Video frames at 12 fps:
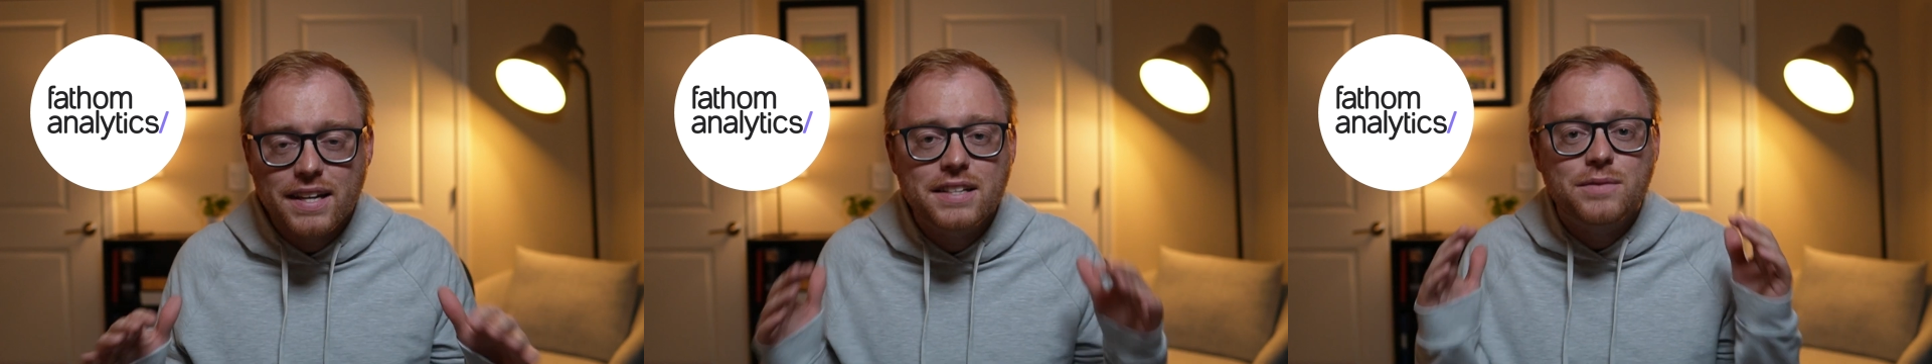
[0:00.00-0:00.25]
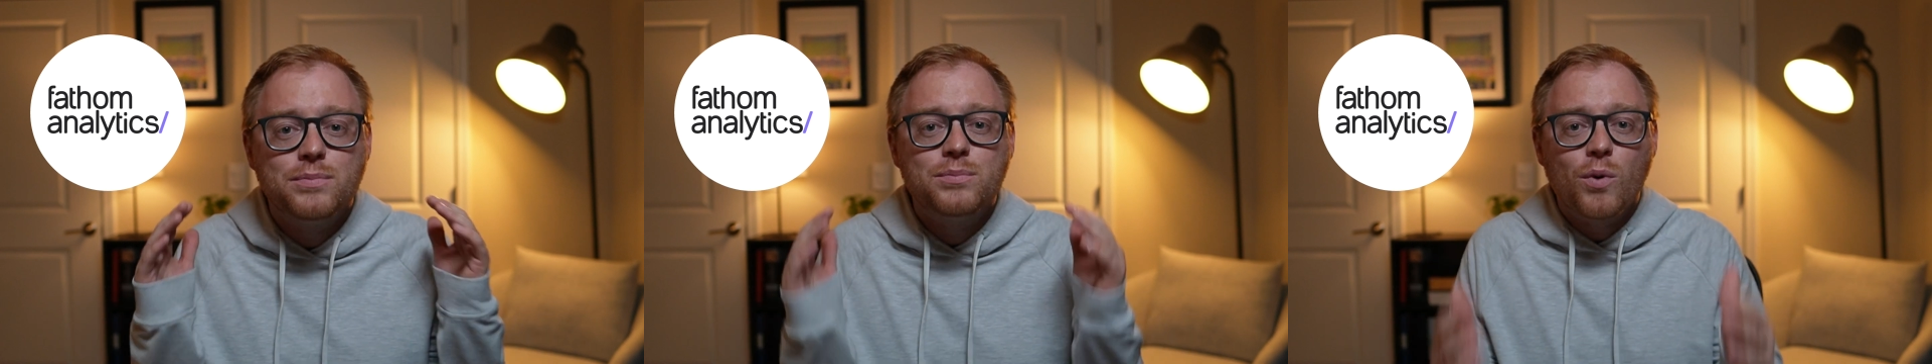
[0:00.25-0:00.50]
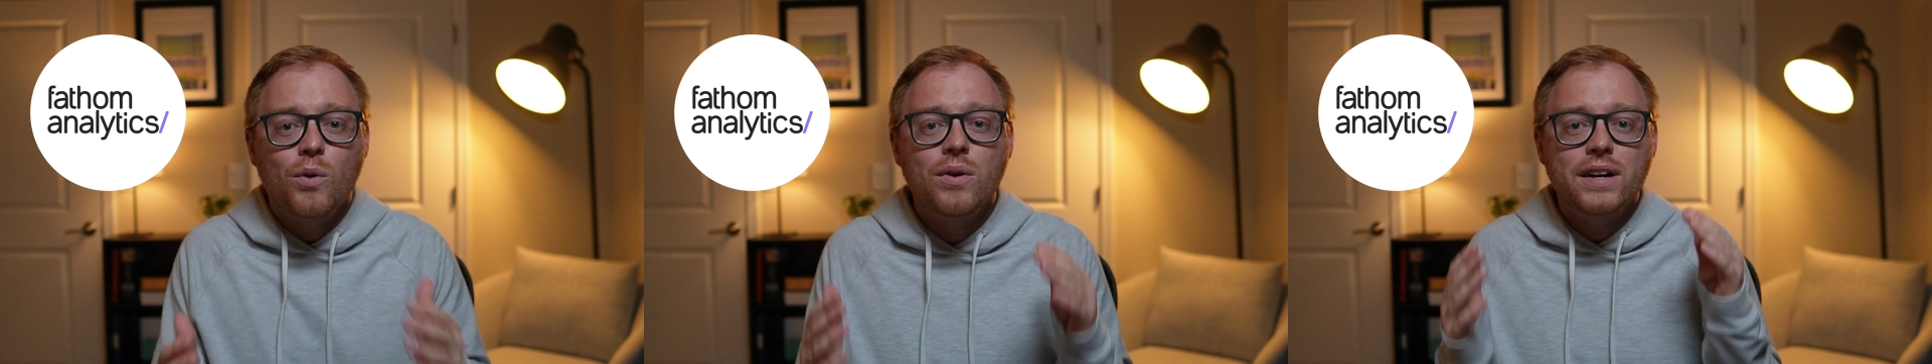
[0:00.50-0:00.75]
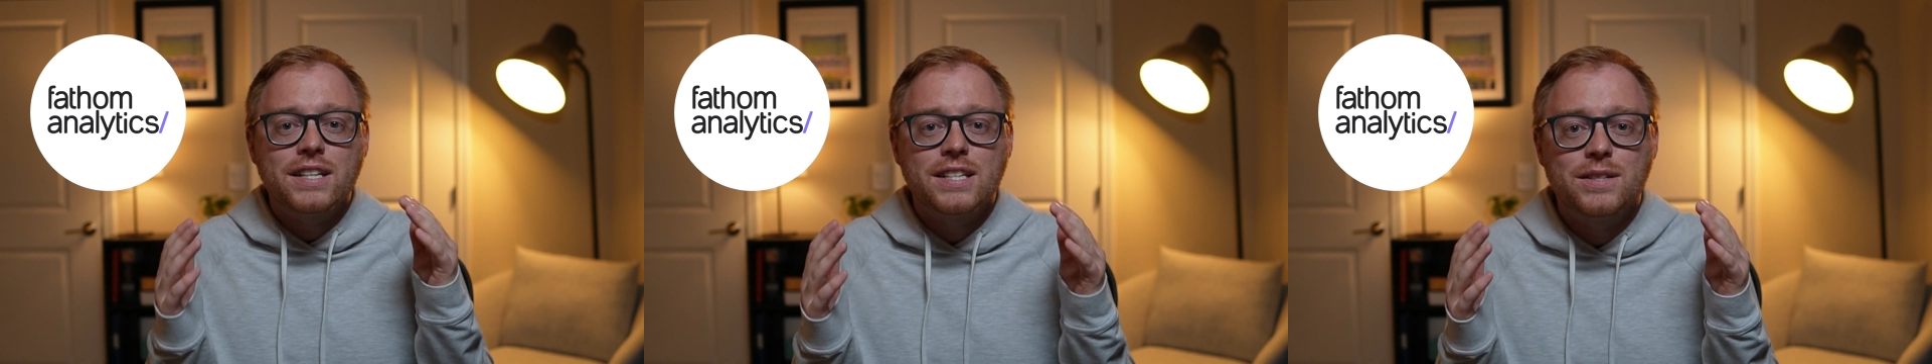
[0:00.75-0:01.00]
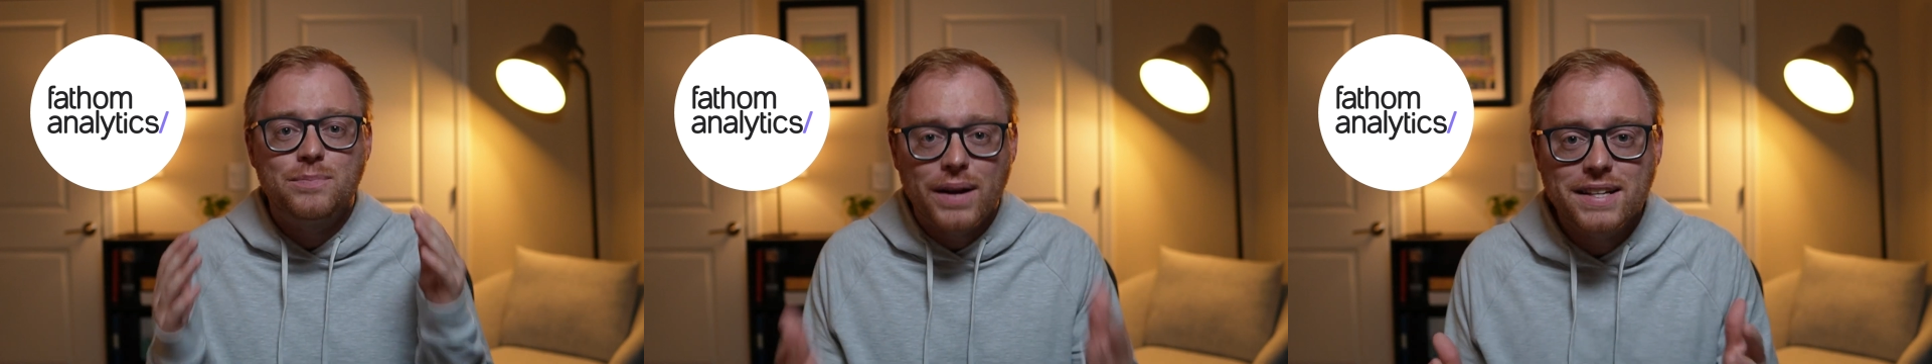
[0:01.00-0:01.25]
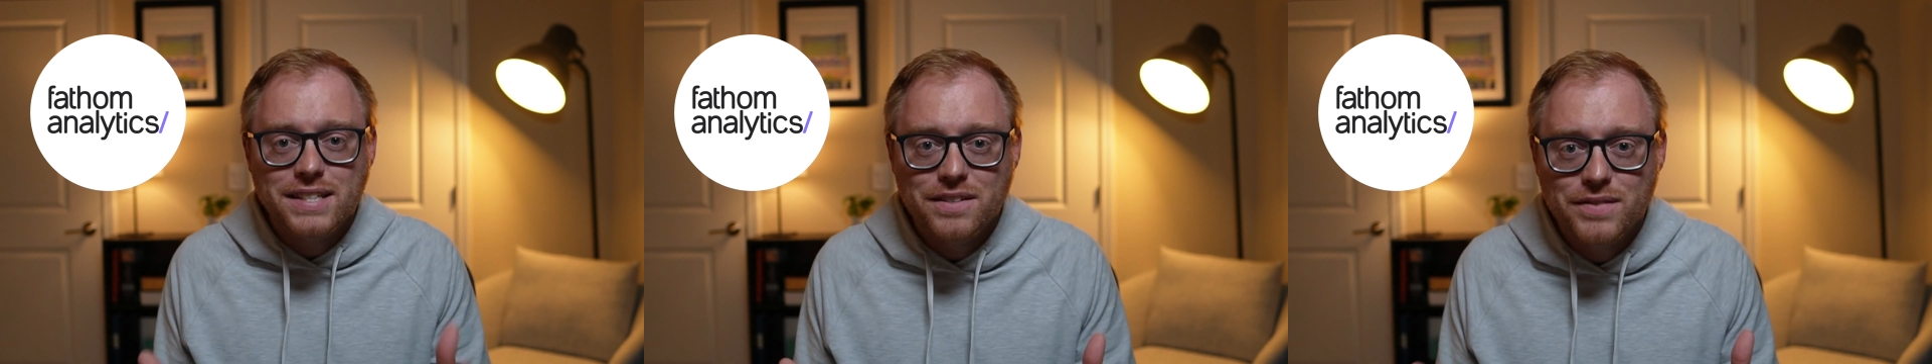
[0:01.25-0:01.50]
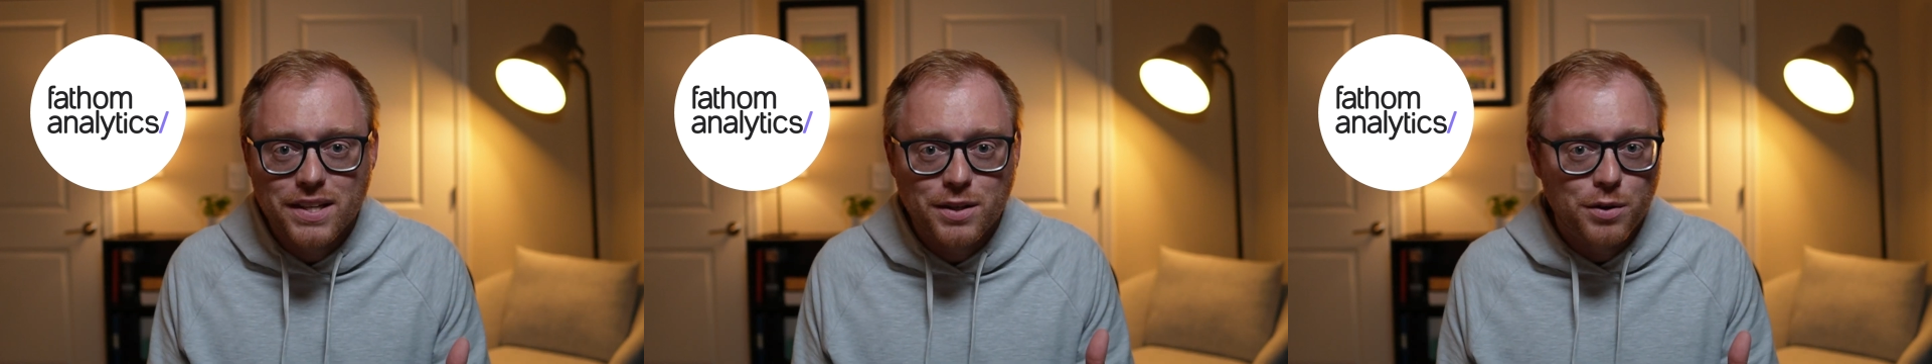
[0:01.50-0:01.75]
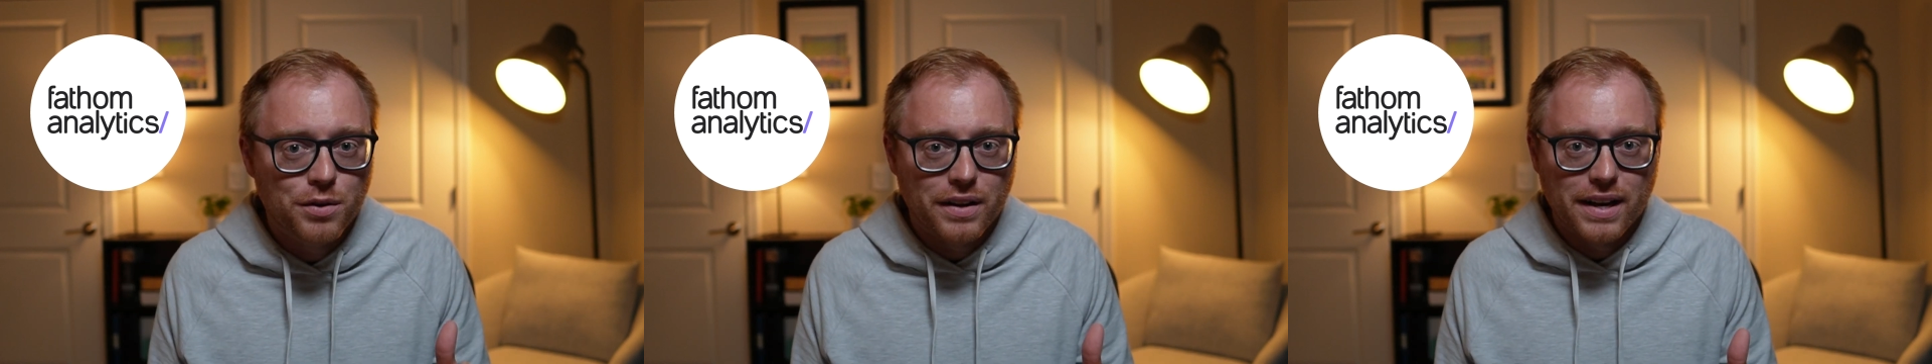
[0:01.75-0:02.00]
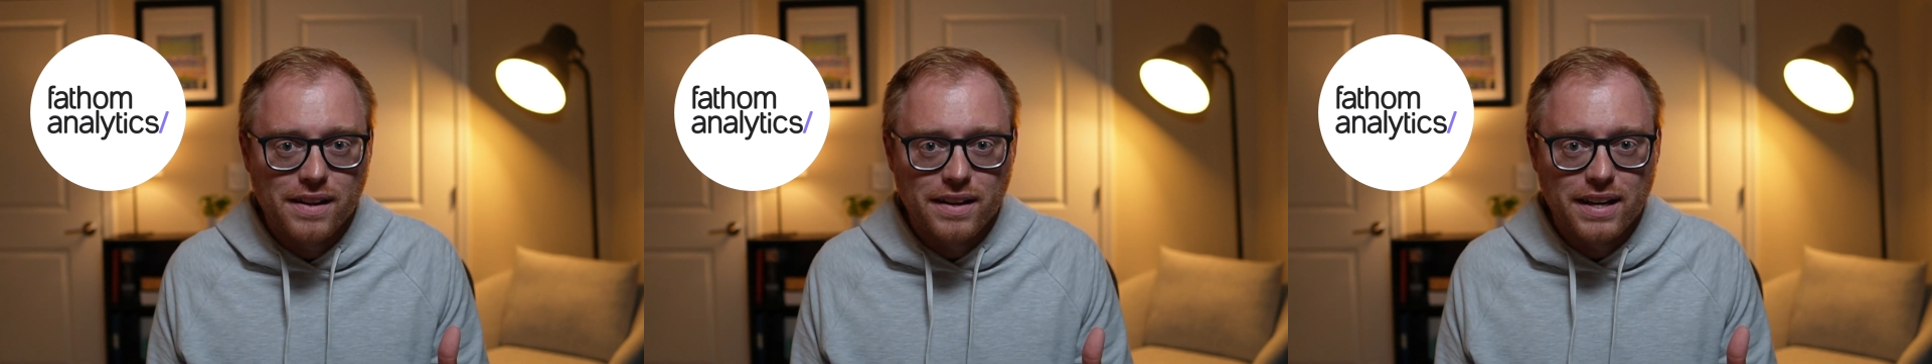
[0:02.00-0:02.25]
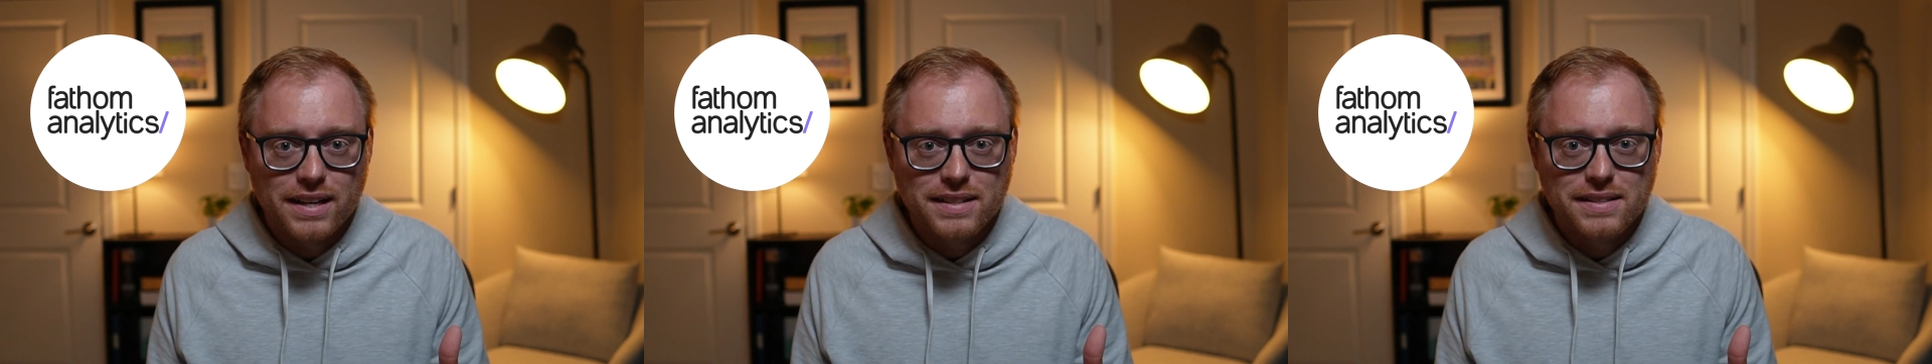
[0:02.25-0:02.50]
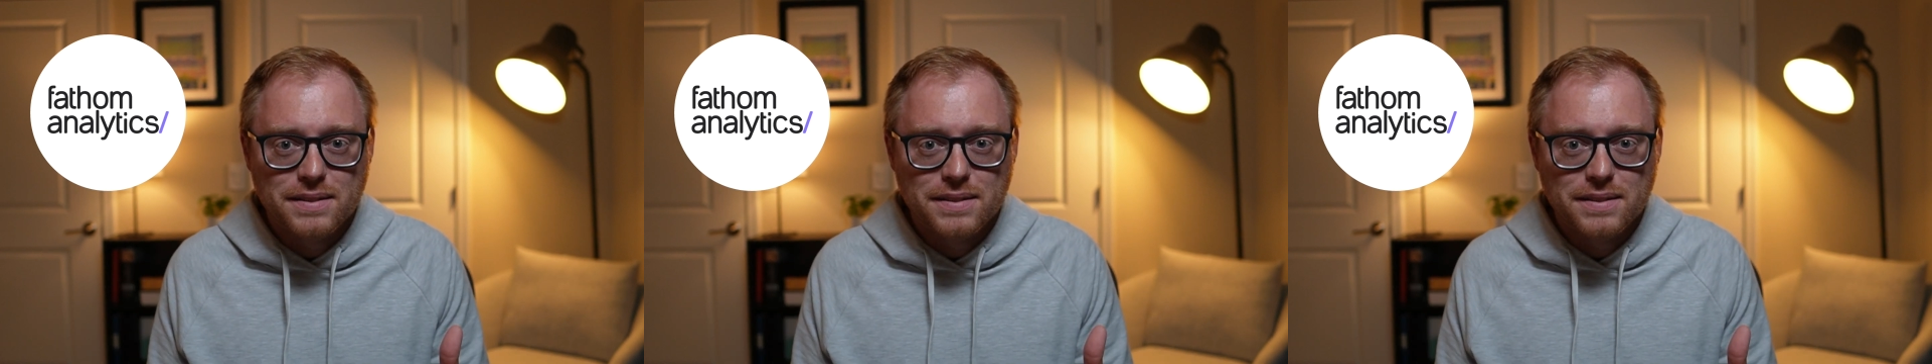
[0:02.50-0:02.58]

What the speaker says: is more expensive than Google Analytics.